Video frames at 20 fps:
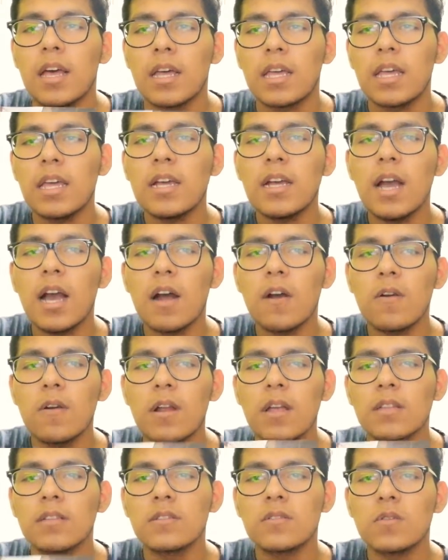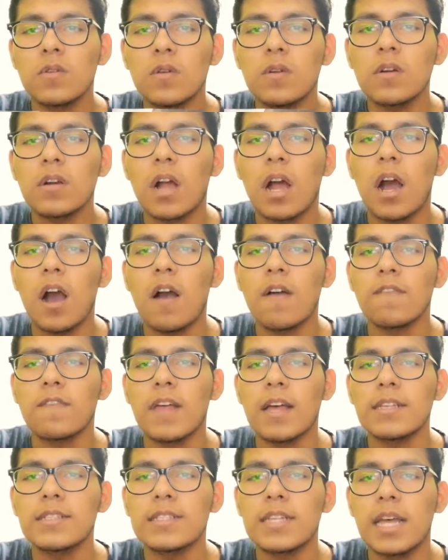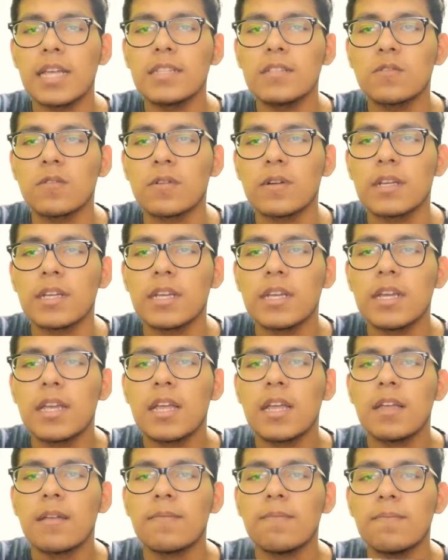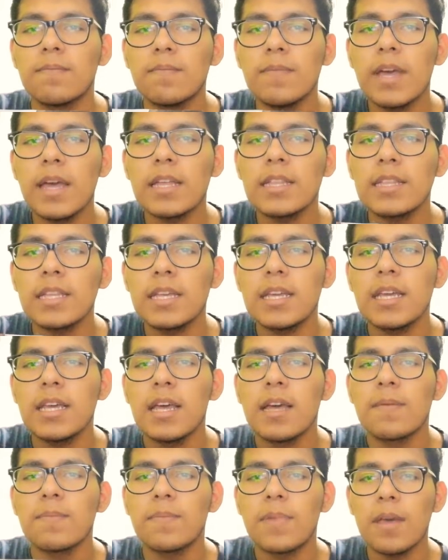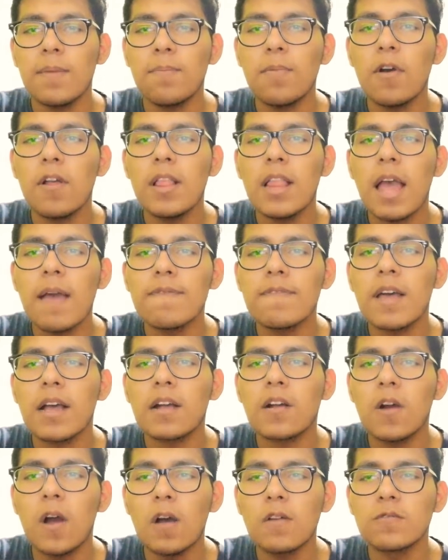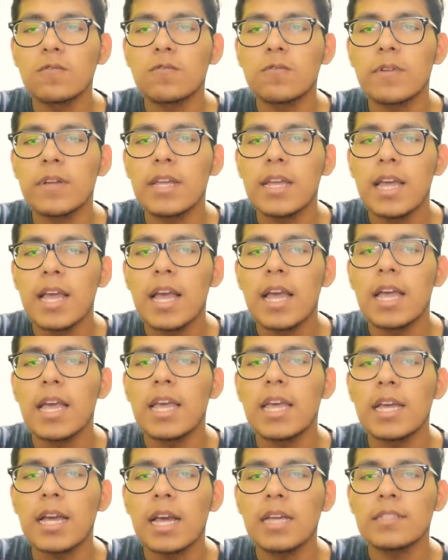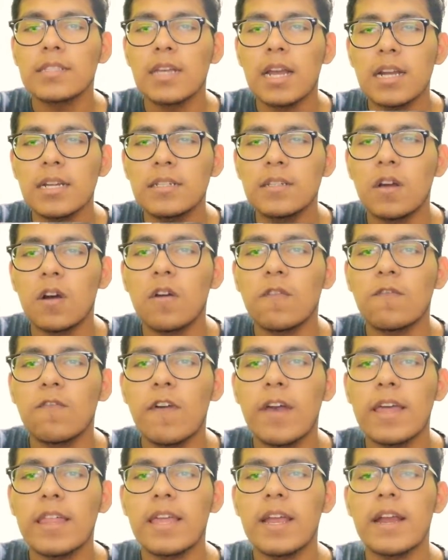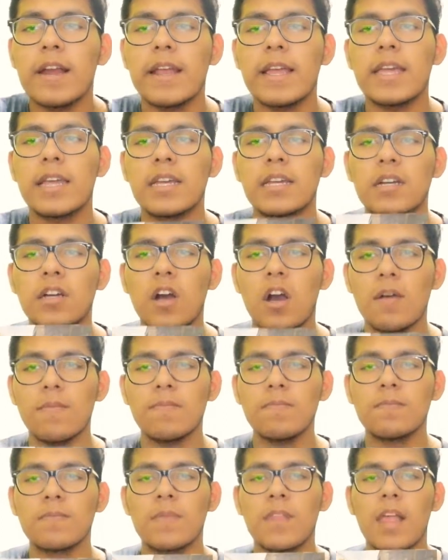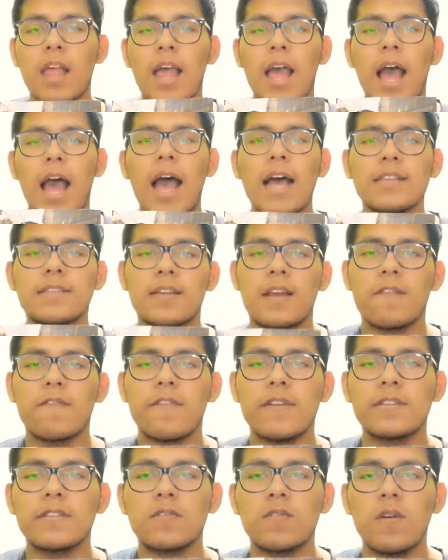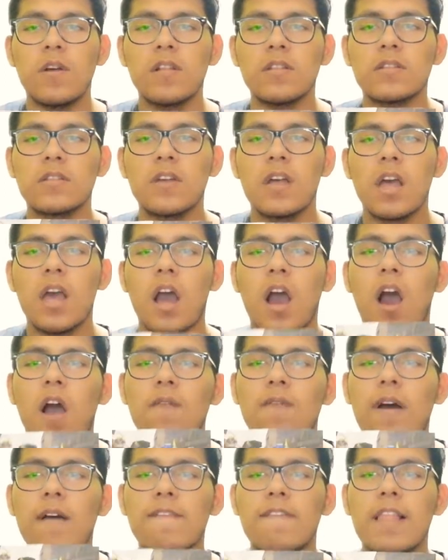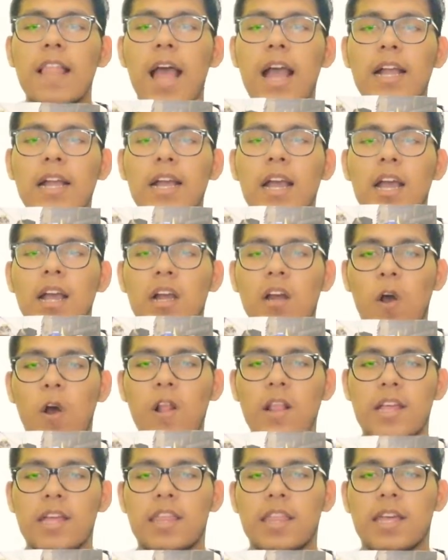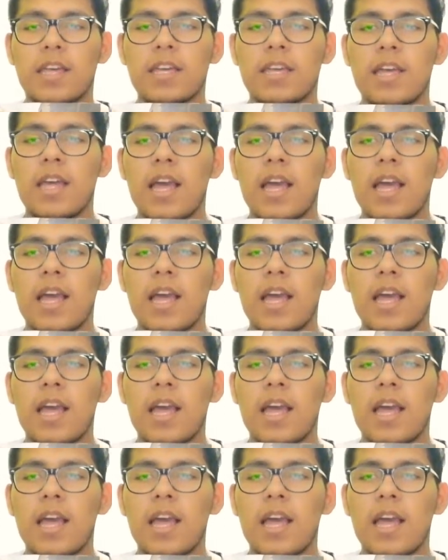In our turn of the century, many people left the country in a search of better income as a result of a black holiday